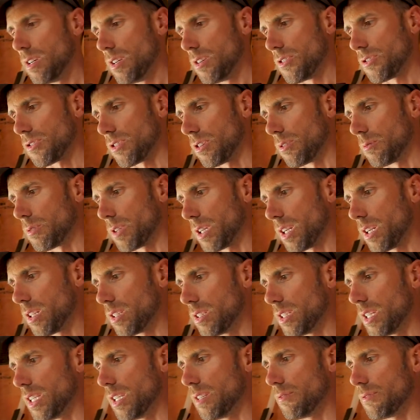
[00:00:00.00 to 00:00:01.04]
So we're going
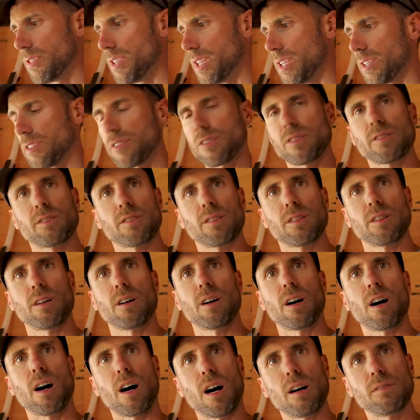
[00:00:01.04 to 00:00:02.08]
to leave this
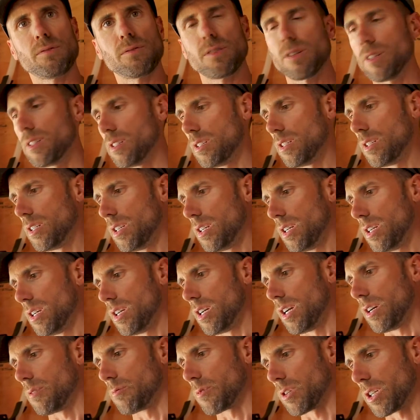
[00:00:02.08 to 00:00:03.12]
off
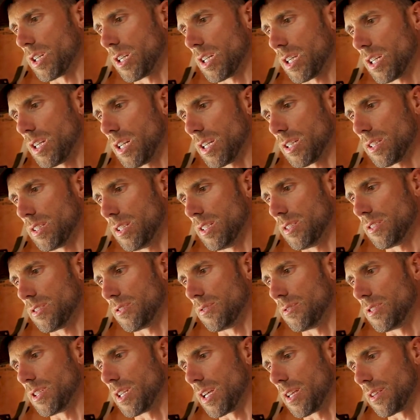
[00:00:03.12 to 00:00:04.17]
and we're going to connect these
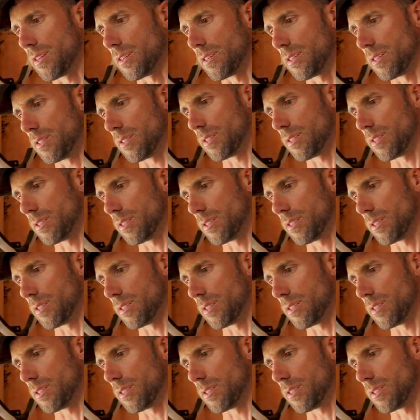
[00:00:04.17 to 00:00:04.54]
two together.